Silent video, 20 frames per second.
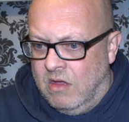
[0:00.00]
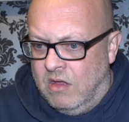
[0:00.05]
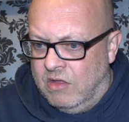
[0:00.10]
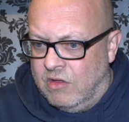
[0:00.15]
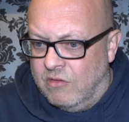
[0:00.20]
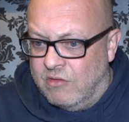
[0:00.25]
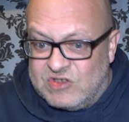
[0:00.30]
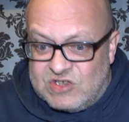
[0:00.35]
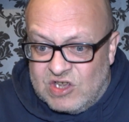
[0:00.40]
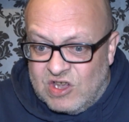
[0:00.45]

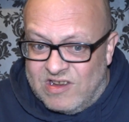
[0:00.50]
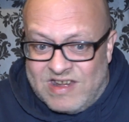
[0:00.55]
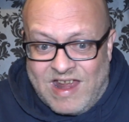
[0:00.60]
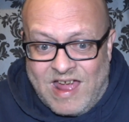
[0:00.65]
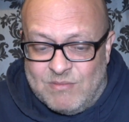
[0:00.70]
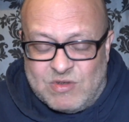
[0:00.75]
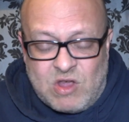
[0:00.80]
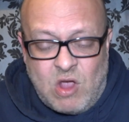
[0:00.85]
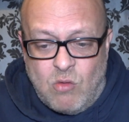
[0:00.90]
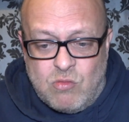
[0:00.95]
there are certain
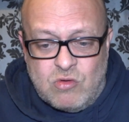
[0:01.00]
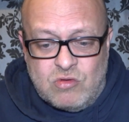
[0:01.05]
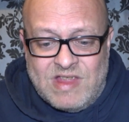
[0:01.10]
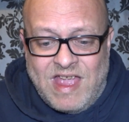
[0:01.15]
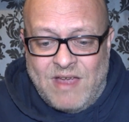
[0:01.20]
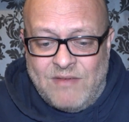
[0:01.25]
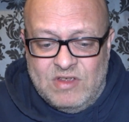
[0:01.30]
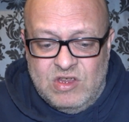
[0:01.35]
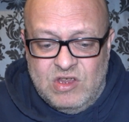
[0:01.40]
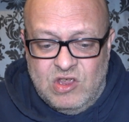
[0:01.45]
apps I would
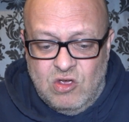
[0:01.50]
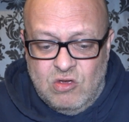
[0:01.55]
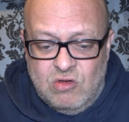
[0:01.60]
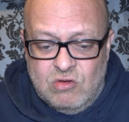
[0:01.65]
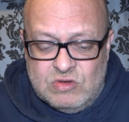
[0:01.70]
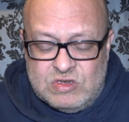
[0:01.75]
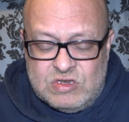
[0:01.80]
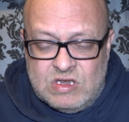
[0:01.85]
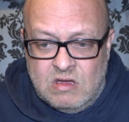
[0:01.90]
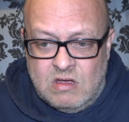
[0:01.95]
never
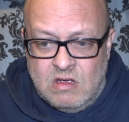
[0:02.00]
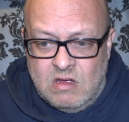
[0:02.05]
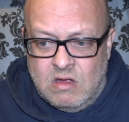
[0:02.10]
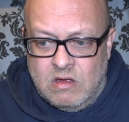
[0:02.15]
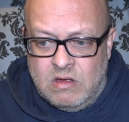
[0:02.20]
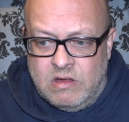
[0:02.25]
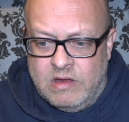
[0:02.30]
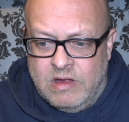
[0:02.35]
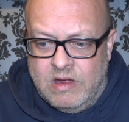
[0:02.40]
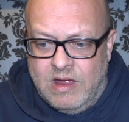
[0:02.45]
use.
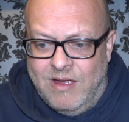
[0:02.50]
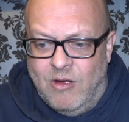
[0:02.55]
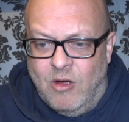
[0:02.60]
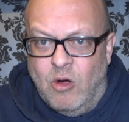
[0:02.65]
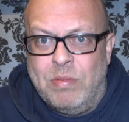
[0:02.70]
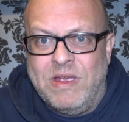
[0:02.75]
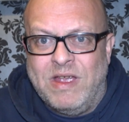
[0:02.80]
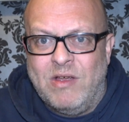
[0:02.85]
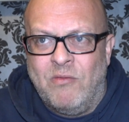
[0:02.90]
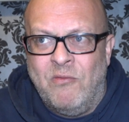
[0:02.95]
It will
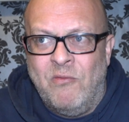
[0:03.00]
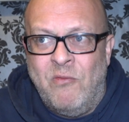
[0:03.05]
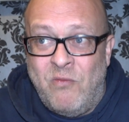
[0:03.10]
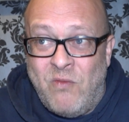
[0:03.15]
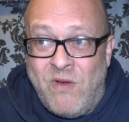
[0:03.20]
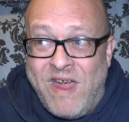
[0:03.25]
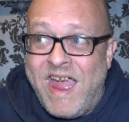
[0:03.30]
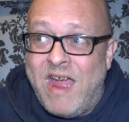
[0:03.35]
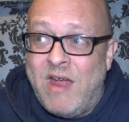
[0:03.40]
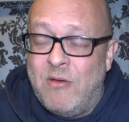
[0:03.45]
be
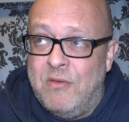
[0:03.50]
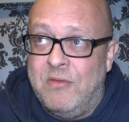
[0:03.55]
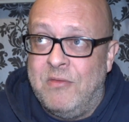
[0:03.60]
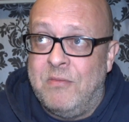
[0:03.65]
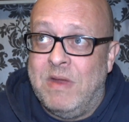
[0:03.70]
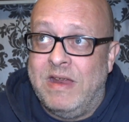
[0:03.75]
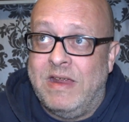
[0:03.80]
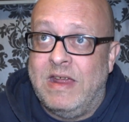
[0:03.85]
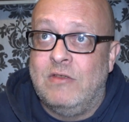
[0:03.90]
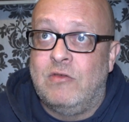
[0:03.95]
unfair of
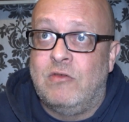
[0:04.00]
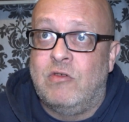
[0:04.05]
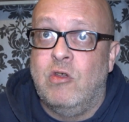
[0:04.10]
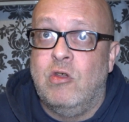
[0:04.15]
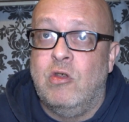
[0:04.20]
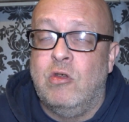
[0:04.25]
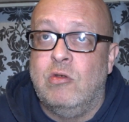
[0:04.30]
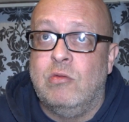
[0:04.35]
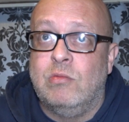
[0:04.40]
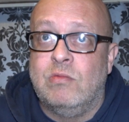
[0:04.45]
me
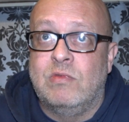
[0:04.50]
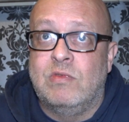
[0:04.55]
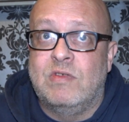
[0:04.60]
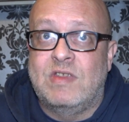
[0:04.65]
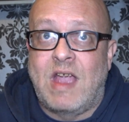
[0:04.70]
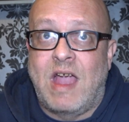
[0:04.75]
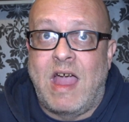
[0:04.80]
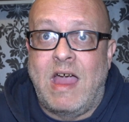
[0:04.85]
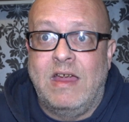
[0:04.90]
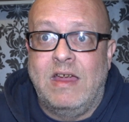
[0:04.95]
to
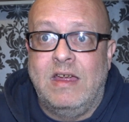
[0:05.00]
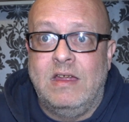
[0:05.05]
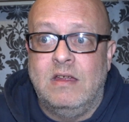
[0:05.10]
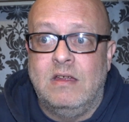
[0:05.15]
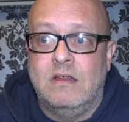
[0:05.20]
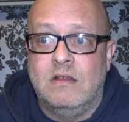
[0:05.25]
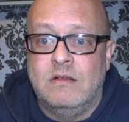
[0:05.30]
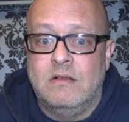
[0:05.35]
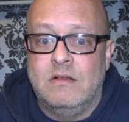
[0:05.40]
say,